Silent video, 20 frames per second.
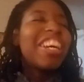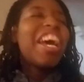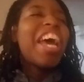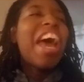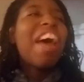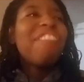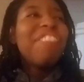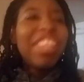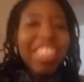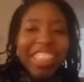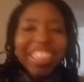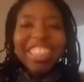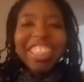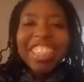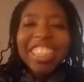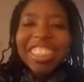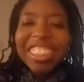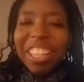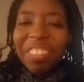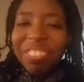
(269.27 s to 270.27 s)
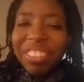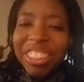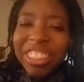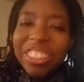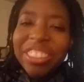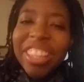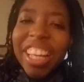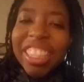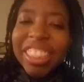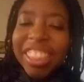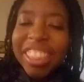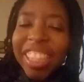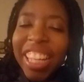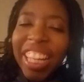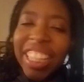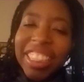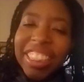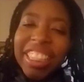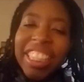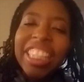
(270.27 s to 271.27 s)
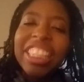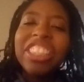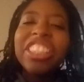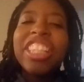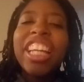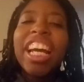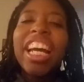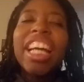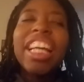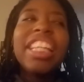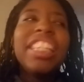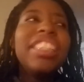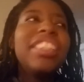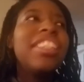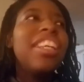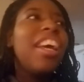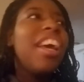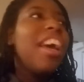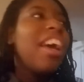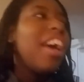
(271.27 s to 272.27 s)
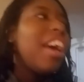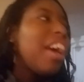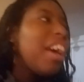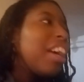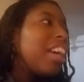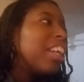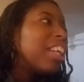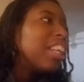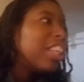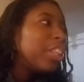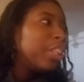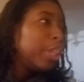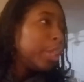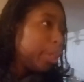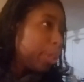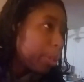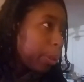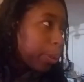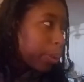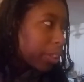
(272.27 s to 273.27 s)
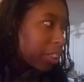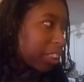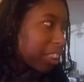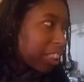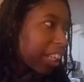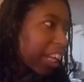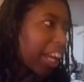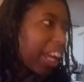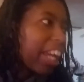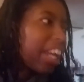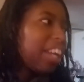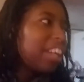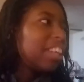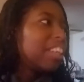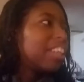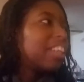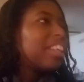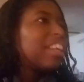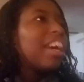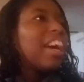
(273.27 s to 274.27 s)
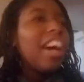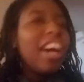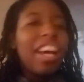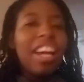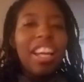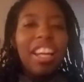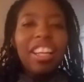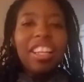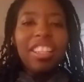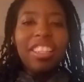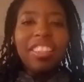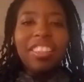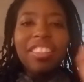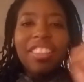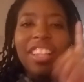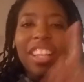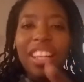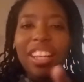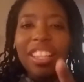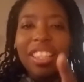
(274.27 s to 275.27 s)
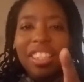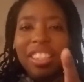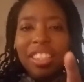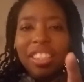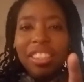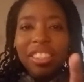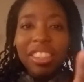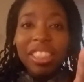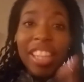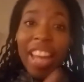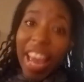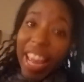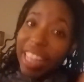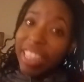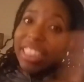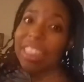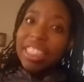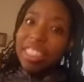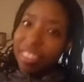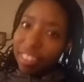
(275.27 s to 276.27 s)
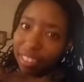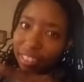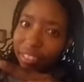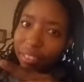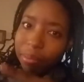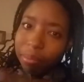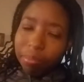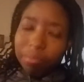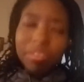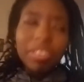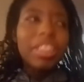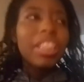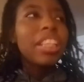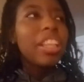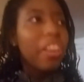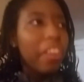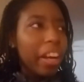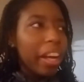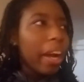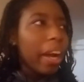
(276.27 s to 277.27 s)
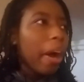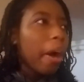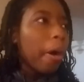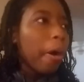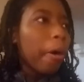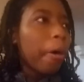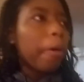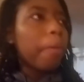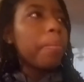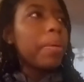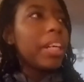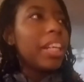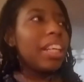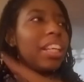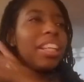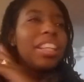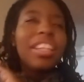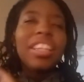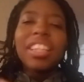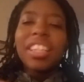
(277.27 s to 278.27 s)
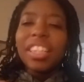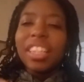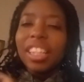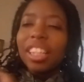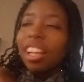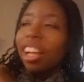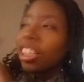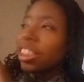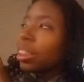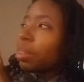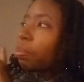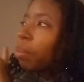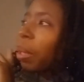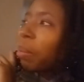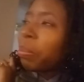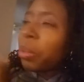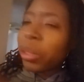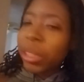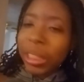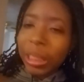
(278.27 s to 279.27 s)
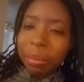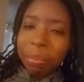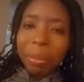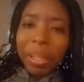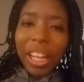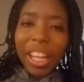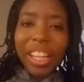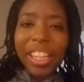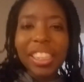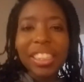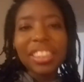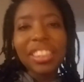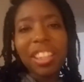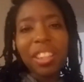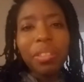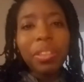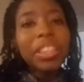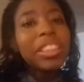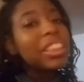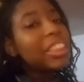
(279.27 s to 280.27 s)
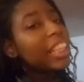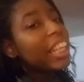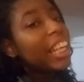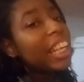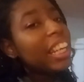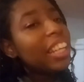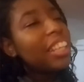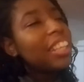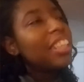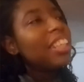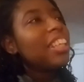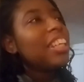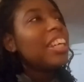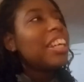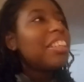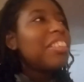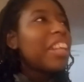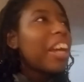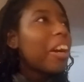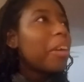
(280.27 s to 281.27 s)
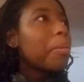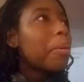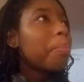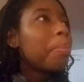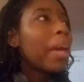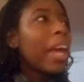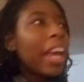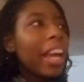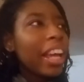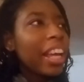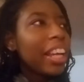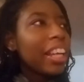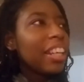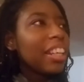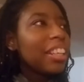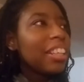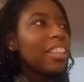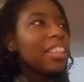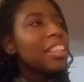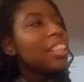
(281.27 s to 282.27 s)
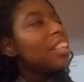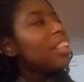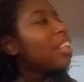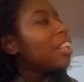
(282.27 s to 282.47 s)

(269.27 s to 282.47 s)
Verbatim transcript: so happy New Year's. Happy 2019, you guys. News today. I, tonight, going home. Lost my mucus plug, so we'll see. Now I'm in pain.